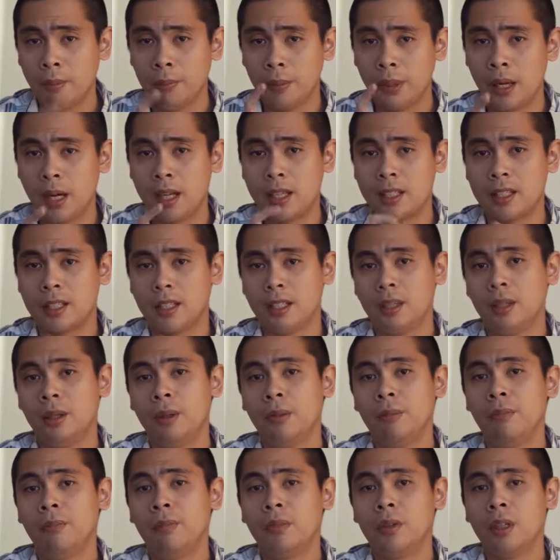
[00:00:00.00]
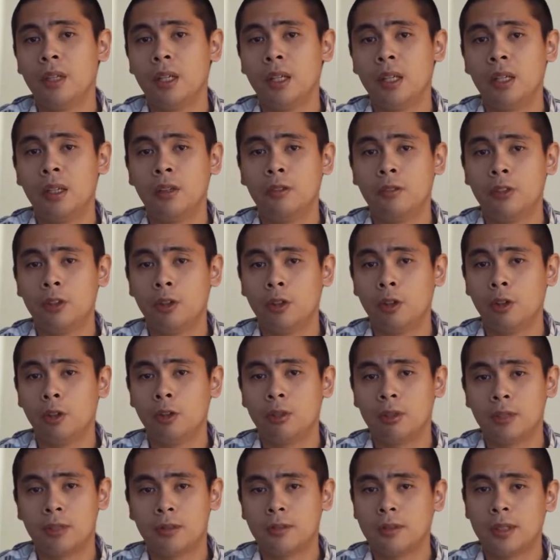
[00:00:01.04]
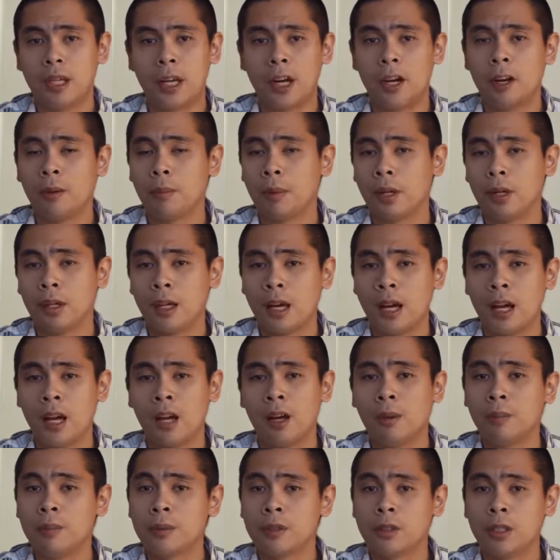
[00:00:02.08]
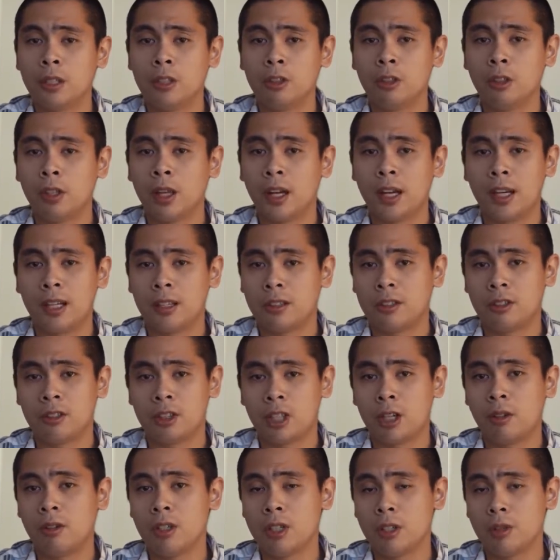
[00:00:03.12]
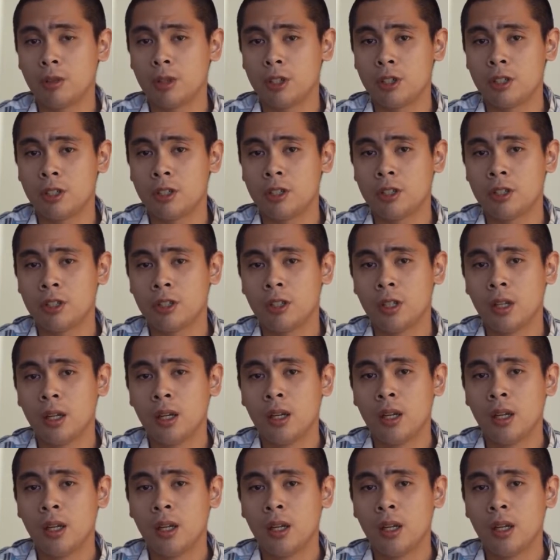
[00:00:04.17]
but if you don't care about Alps and you like cherry switches,